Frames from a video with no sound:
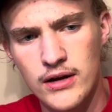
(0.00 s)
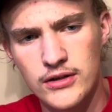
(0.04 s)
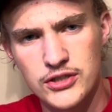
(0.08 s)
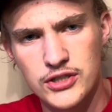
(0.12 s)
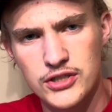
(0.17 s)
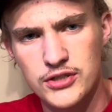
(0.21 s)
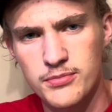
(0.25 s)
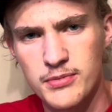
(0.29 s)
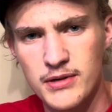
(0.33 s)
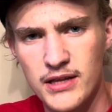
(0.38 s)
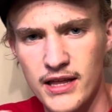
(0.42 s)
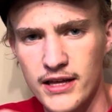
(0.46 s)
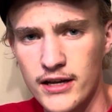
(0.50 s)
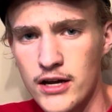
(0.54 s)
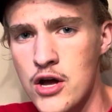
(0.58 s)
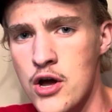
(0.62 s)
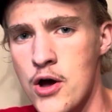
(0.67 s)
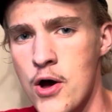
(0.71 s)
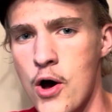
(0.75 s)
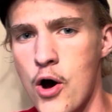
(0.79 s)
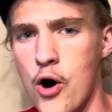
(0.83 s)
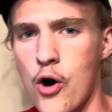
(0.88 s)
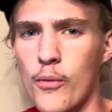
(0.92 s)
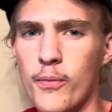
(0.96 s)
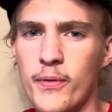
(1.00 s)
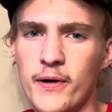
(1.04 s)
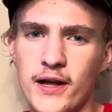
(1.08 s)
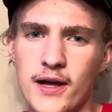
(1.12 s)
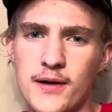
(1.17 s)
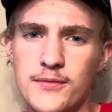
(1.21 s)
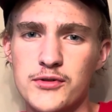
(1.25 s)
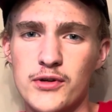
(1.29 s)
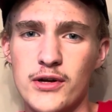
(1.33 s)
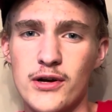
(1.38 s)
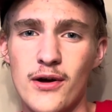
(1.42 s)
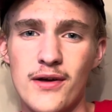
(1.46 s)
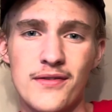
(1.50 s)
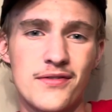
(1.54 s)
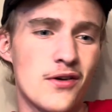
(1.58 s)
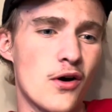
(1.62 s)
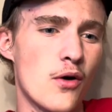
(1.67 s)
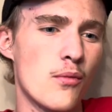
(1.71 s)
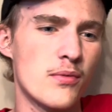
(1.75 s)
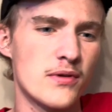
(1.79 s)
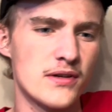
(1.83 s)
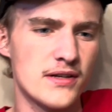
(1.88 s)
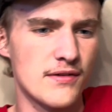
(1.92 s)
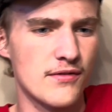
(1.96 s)
just be like opening up so I don't have to
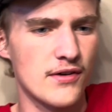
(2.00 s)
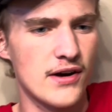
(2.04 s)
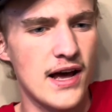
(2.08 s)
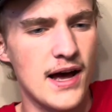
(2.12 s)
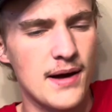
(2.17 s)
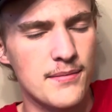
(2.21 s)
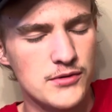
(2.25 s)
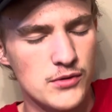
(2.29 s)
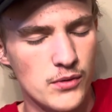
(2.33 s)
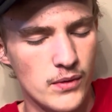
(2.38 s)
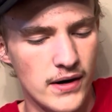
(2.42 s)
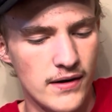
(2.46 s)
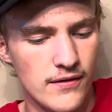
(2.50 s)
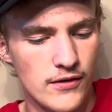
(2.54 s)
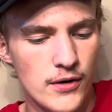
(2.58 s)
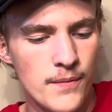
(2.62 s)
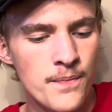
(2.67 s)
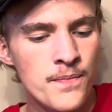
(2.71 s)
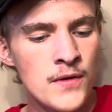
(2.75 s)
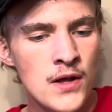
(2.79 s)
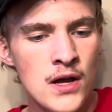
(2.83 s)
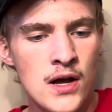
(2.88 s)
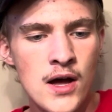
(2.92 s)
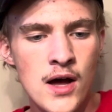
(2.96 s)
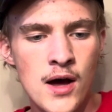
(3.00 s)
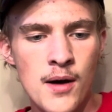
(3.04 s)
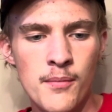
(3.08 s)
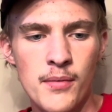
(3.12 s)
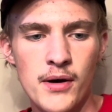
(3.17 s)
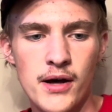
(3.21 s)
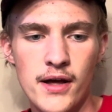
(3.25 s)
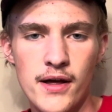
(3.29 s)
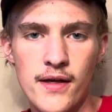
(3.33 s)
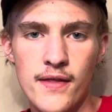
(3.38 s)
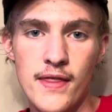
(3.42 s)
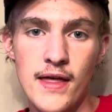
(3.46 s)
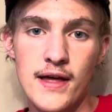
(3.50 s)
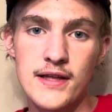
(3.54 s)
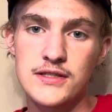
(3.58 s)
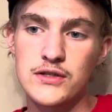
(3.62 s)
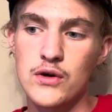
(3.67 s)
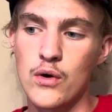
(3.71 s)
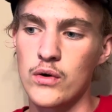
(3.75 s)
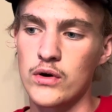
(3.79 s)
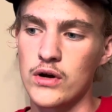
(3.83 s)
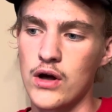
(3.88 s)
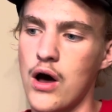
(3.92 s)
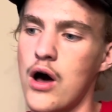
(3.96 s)
open different apps or whatever. But that's
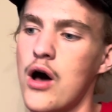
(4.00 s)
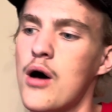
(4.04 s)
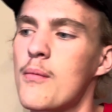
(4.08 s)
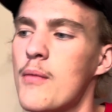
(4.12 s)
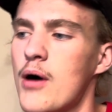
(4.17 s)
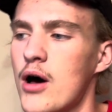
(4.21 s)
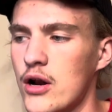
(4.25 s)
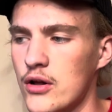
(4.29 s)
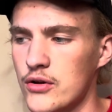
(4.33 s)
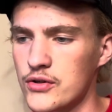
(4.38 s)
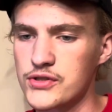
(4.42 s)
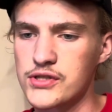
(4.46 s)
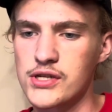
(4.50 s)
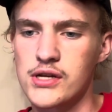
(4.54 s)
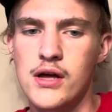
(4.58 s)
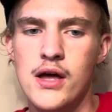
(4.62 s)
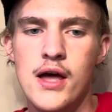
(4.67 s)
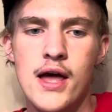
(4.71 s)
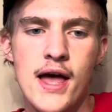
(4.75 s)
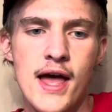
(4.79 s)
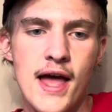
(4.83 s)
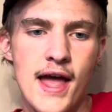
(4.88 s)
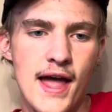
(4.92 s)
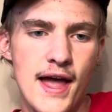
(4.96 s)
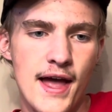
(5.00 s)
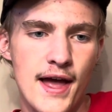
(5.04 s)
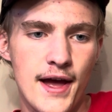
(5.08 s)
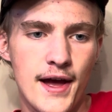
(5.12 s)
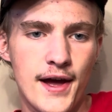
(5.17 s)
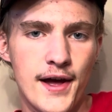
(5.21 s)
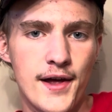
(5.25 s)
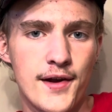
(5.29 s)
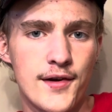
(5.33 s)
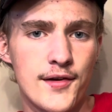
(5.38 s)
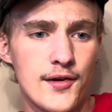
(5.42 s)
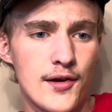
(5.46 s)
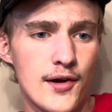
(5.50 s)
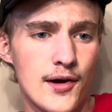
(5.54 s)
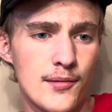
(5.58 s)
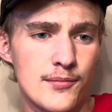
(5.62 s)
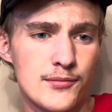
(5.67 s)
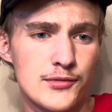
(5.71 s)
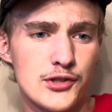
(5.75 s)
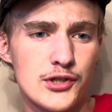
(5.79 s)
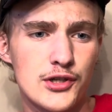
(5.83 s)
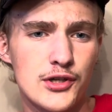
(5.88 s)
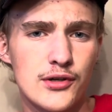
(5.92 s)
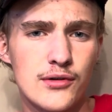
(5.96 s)
going to all models, and I'm
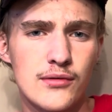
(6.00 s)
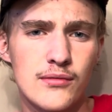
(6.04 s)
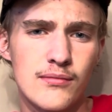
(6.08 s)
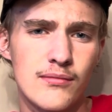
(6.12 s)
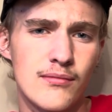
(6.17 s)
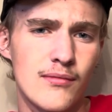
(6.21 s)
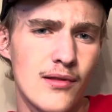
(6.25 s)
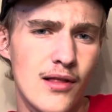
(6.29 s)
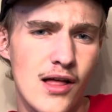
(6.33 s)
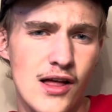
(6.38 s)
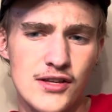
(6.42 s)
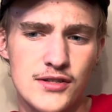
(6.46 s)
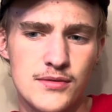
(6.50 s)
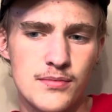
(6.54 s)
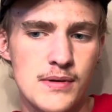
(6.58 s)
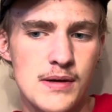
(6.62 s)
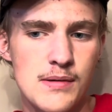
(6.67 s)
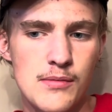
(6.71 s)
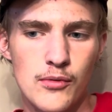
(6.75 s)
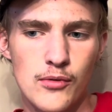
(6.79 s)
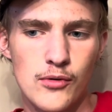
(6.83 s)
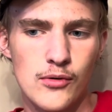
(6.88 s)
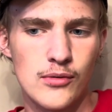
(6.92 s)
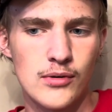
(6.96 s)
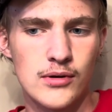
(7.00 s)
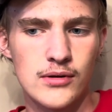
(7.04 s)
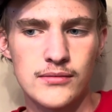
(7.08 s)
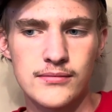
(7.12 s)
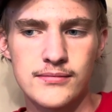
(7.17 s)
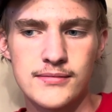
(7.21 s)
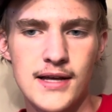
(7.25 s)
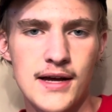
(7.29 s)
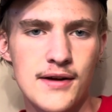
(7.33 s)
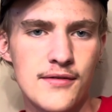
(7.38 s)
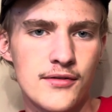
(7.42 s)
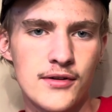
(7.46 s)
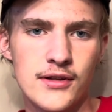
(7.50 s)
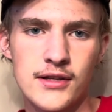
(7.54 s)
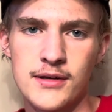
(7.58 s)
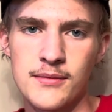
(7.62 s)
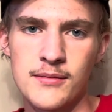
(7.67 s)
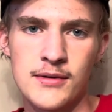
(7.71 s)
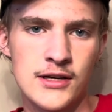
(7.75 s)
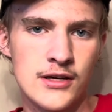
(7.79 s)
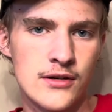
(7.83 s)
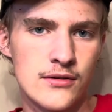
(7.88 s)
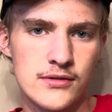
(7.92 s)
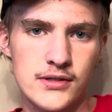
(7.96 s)
sure lots of people will definitely be
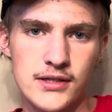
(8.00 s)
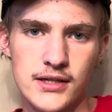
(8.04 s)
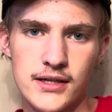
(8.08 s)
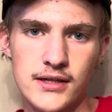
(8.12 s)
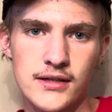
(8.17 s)
using it.